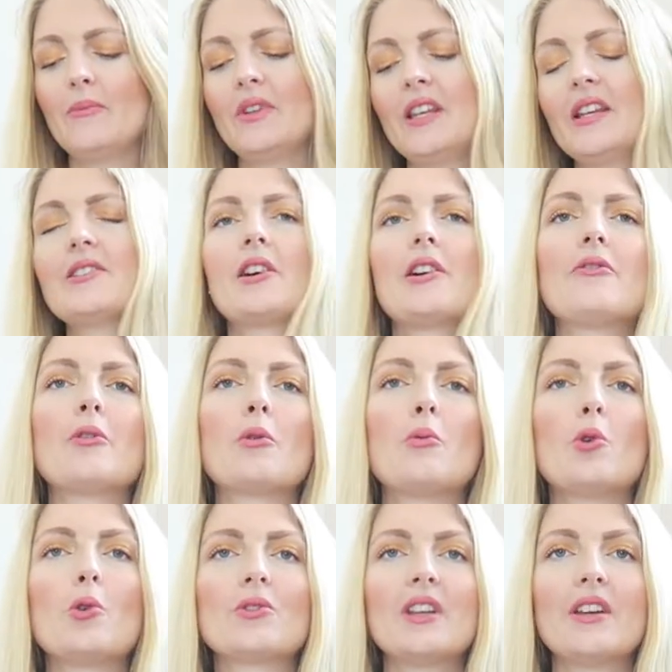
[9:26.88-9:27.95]
These are from
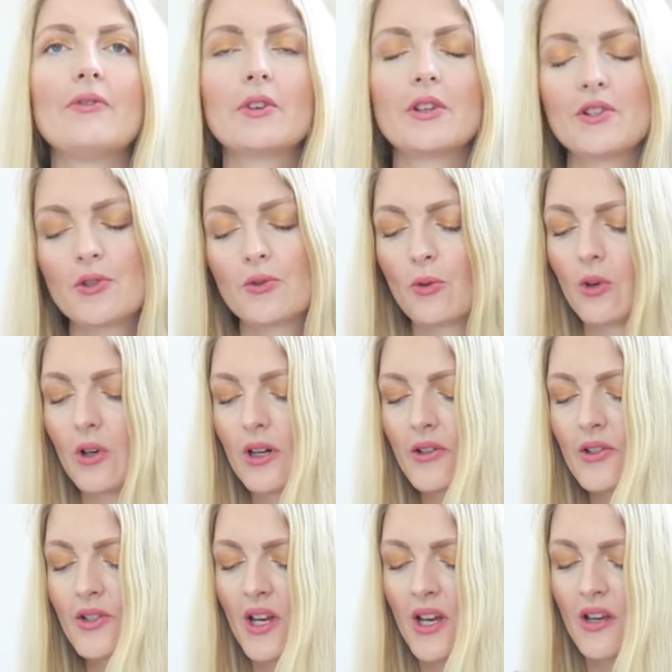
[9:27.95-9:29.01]
all different
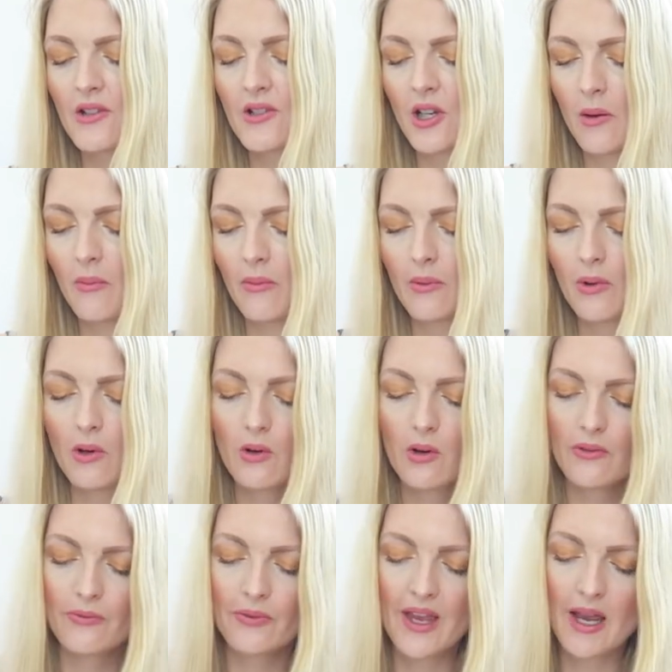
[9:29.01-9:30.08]
stores. Some
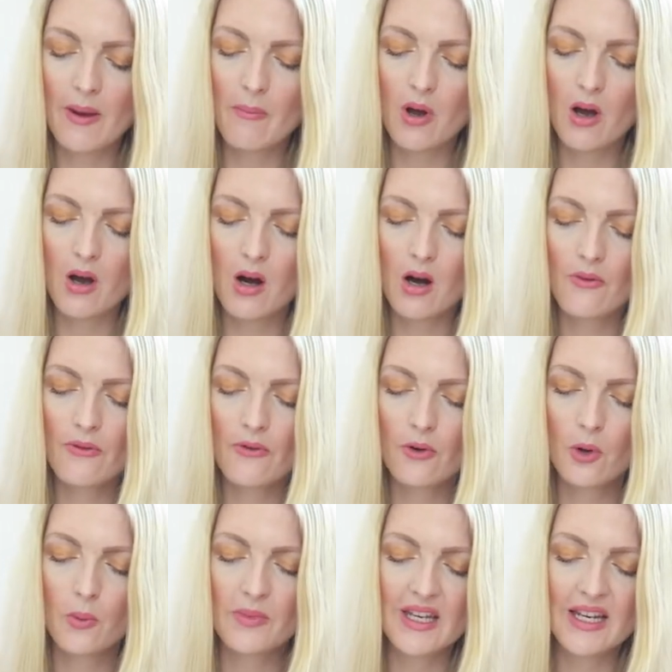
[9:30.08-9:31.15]
of them are
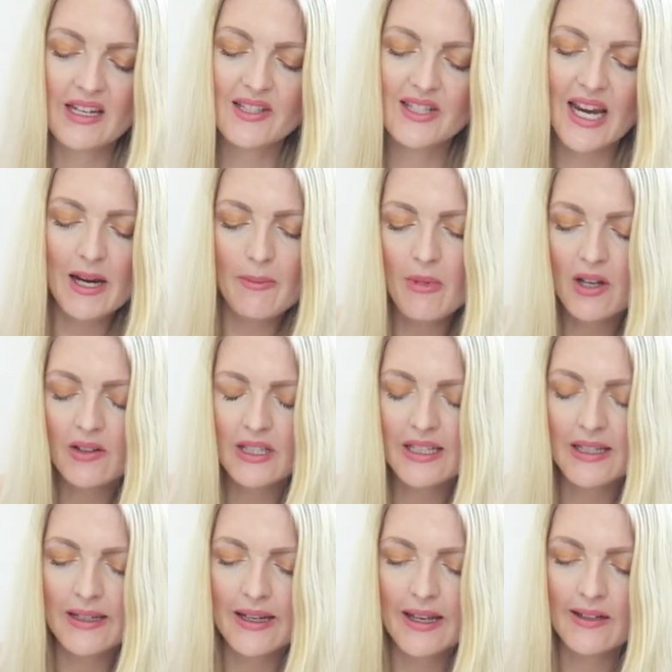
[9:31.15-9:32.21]
from the Zeeman
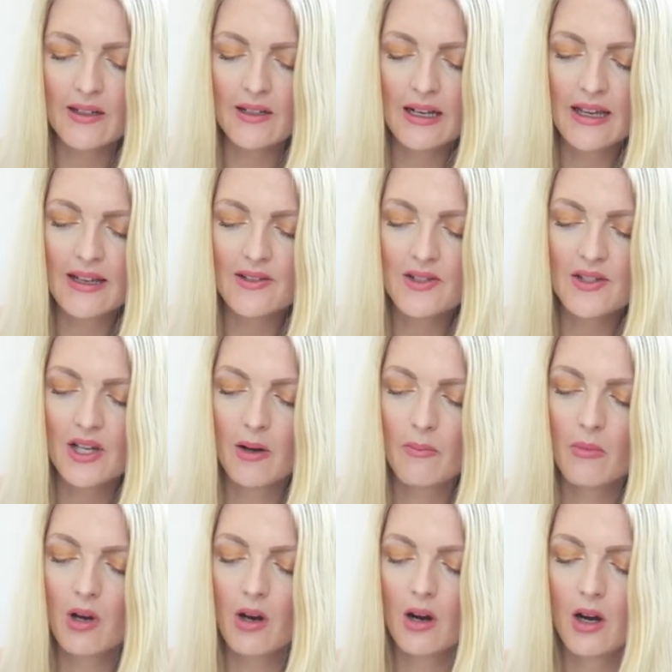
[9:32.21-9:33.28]
in the Netherlands,
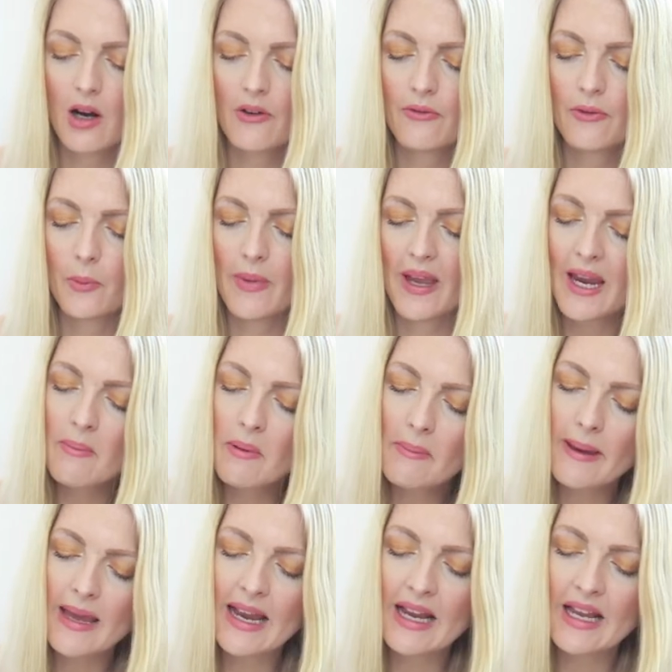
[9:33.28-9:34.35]
some are from
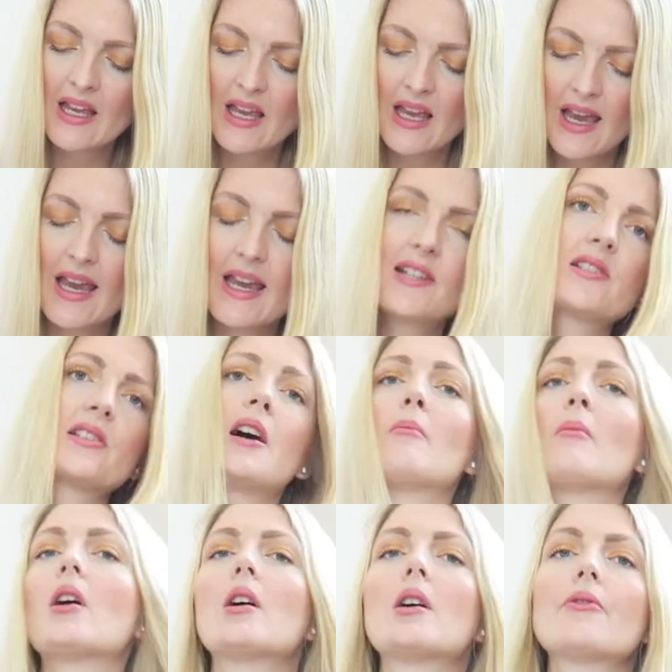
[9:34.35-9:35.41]
Apebek, and
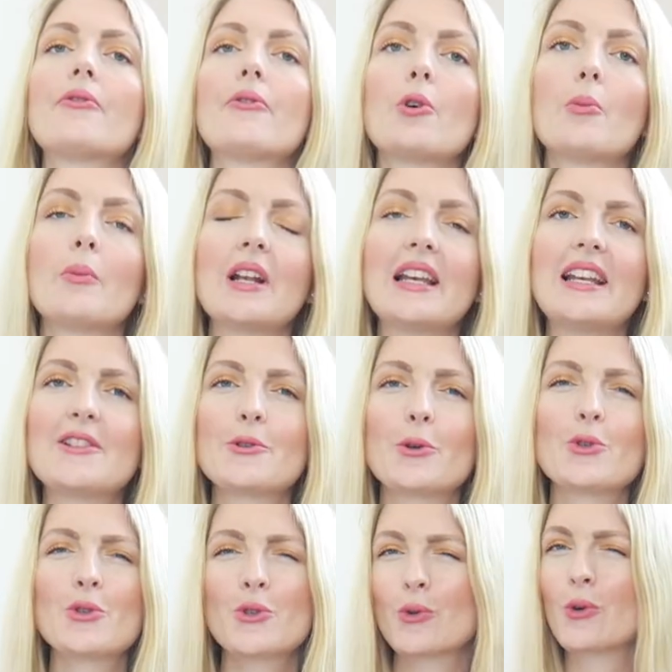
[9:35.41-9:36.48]
some are from a
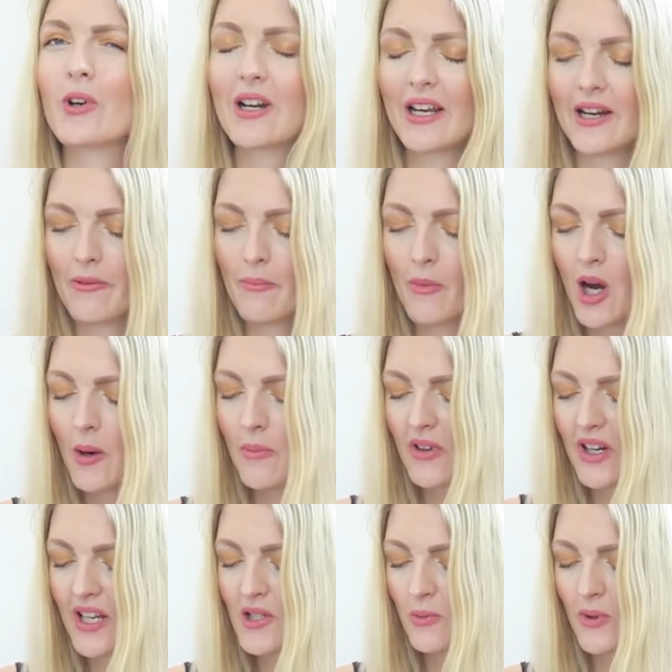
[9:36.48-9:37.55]
little store here in
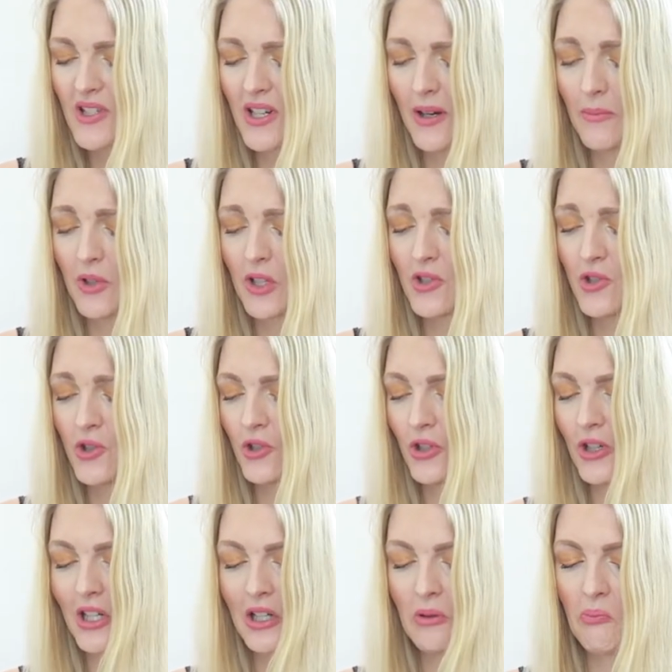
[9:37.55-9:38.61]
Marmaris, which I'm not
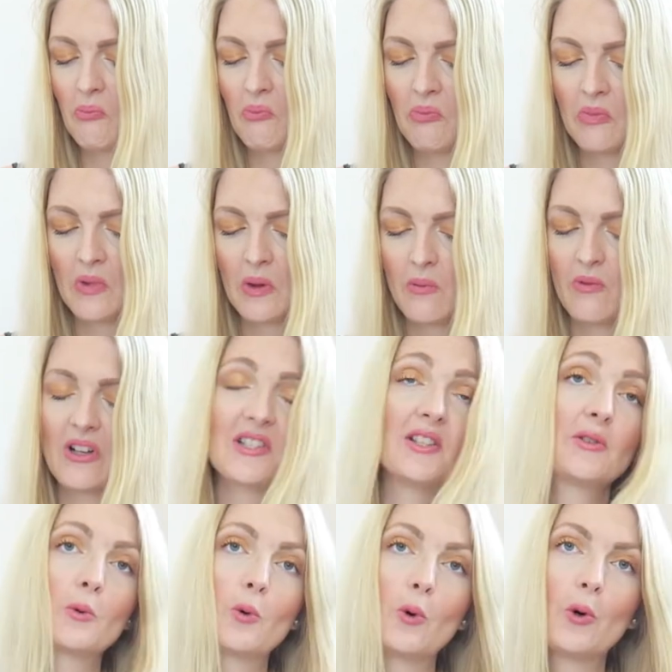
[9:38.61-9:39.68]
sure what
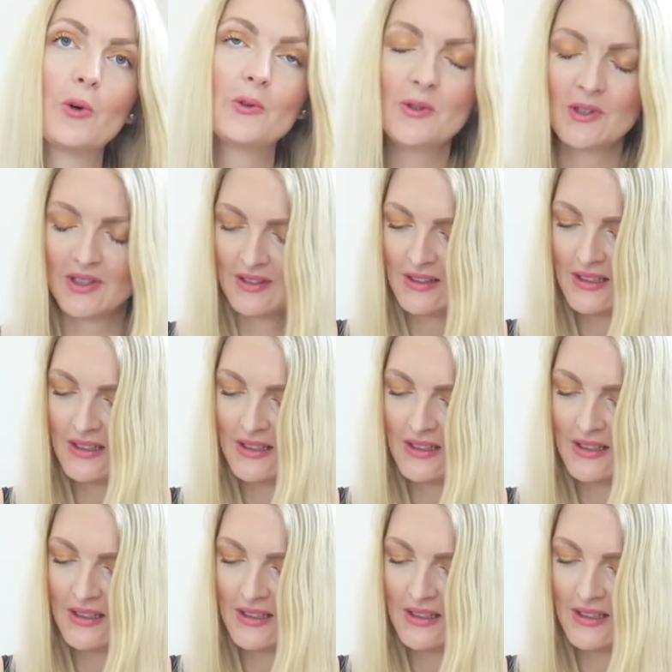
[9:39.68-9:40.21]
it's called.